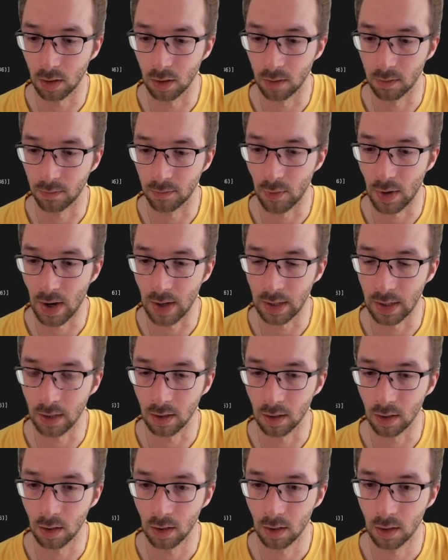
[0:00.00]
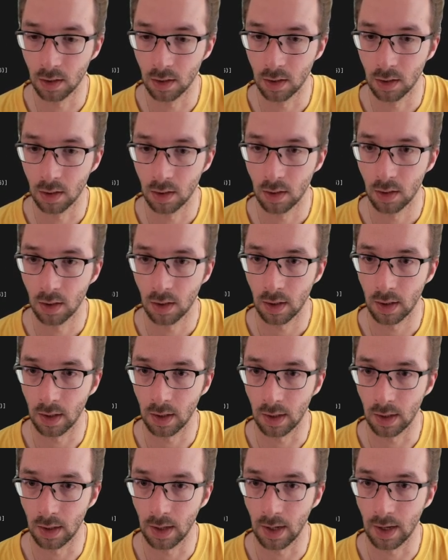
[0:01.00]
of running
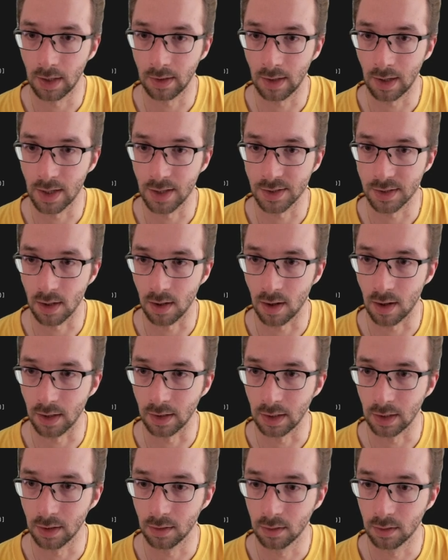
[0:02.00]
8 clients concurrently.